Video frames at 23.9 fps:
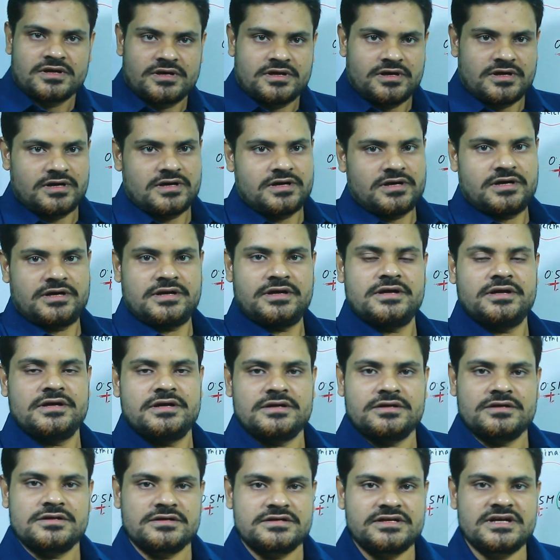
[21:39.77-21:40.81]

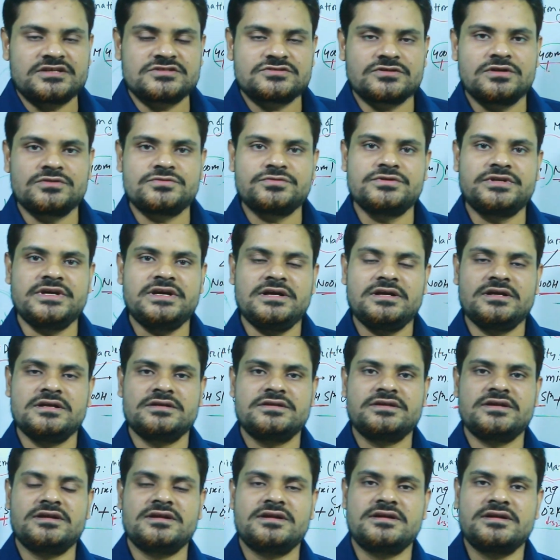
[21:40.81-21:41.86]
That's all today,
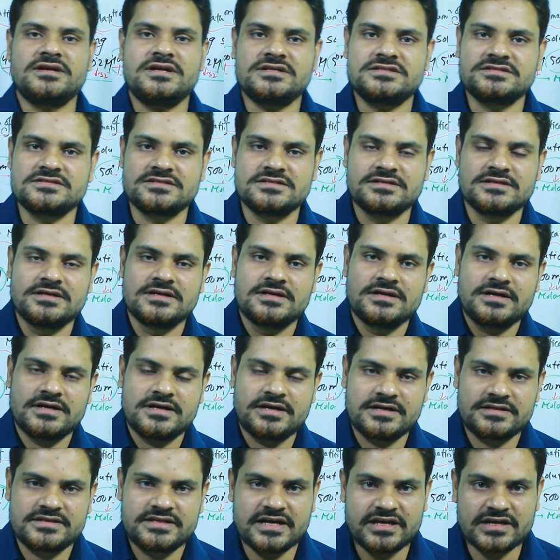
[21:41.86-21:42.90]
dear learners.
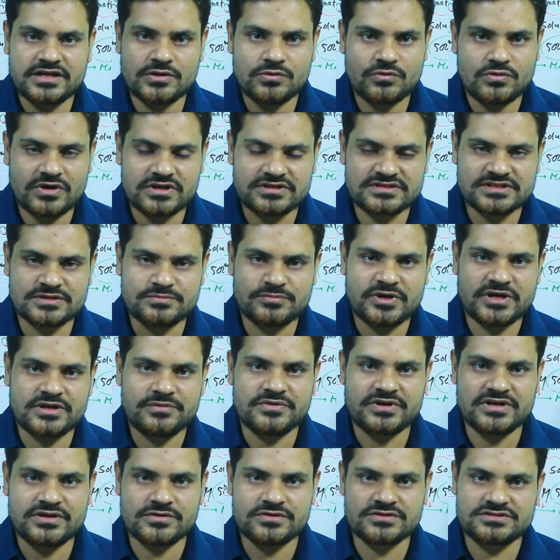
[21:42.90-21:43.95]
Thank you for watching my
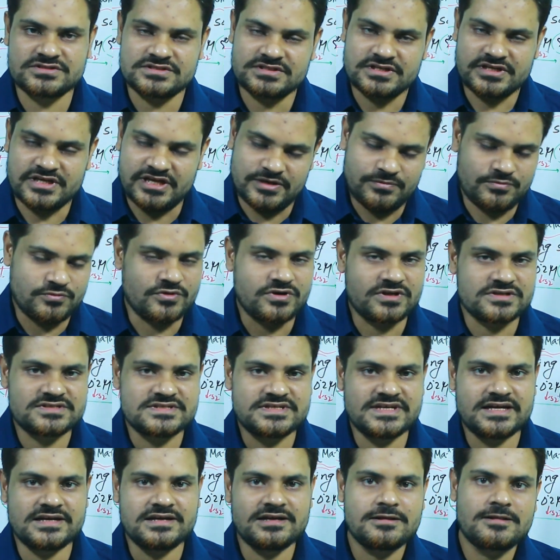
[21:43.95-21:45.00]
videos. Keep
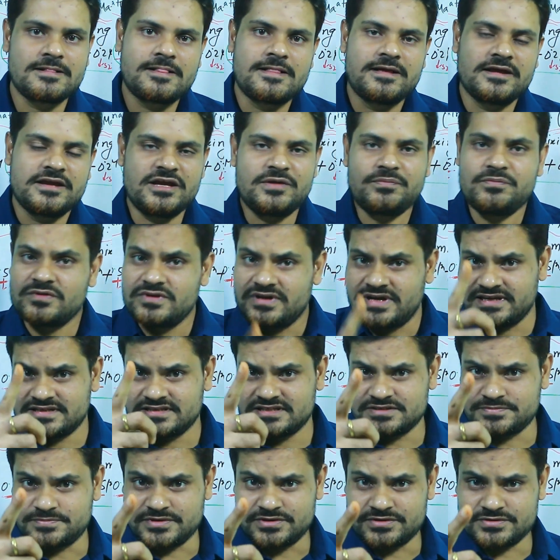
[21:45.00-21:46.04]
watching. If you
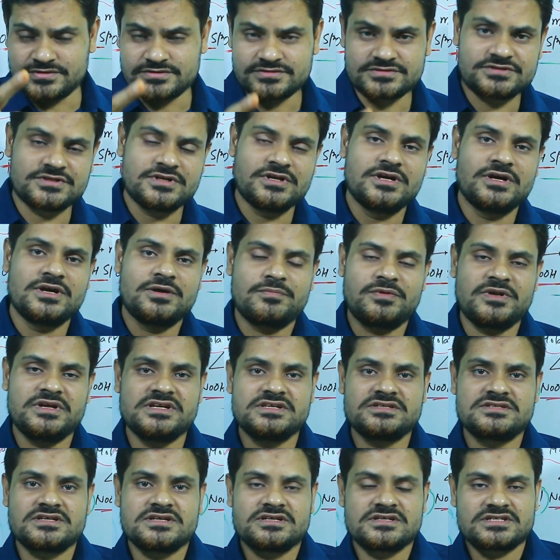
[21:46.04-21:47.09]
like these videos,
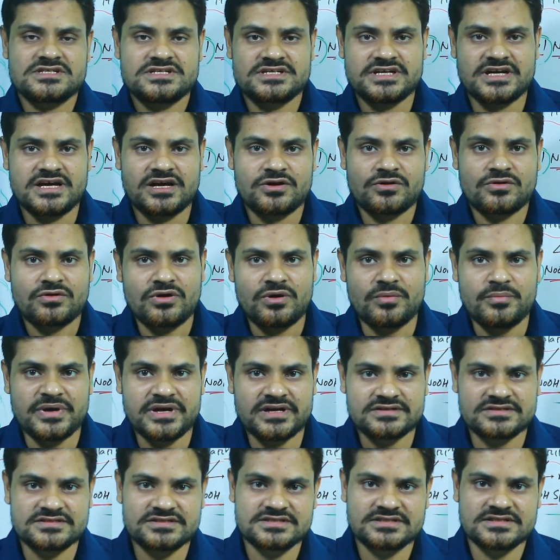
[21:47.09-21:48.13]
please share,
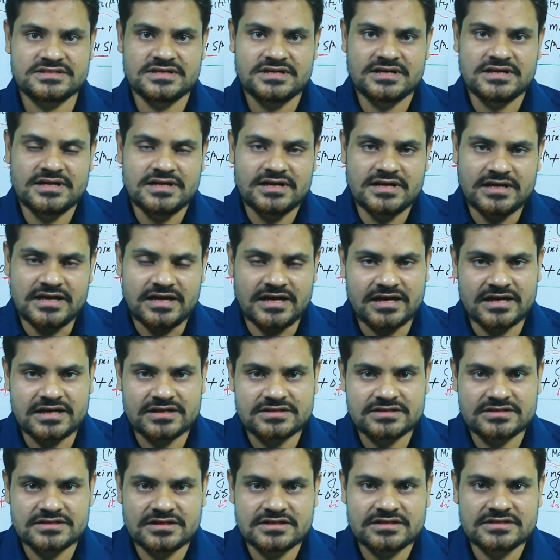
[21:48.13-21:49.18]
comments,
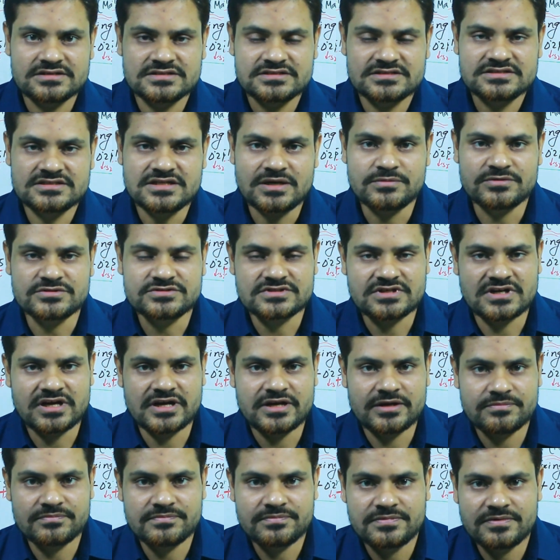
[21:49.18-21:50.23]
and
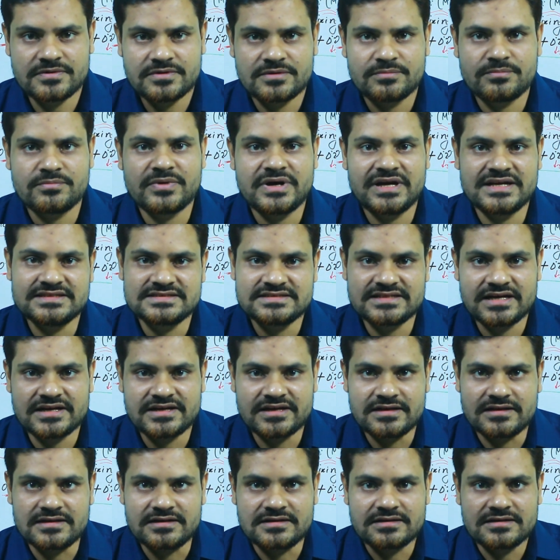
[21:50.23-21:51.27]
subscribe my
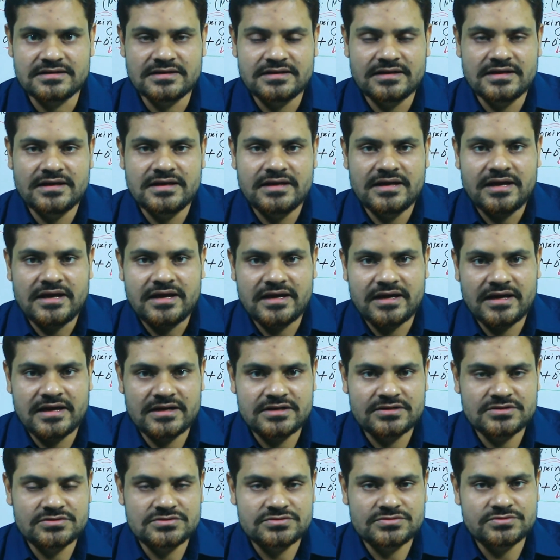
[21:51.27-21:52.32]
channel.
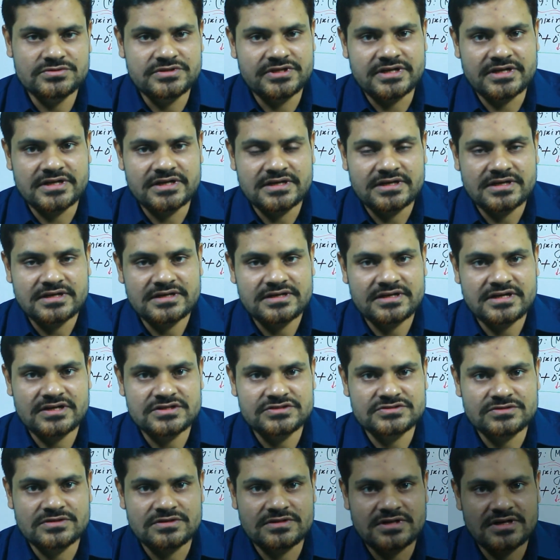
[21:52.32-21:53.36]
And today,
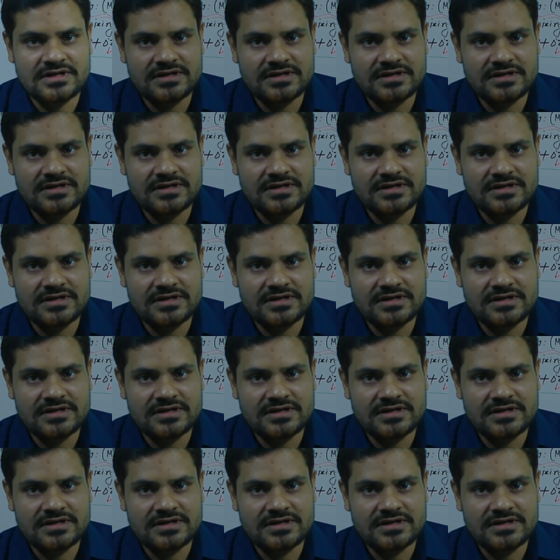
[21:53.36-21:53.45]
that's all.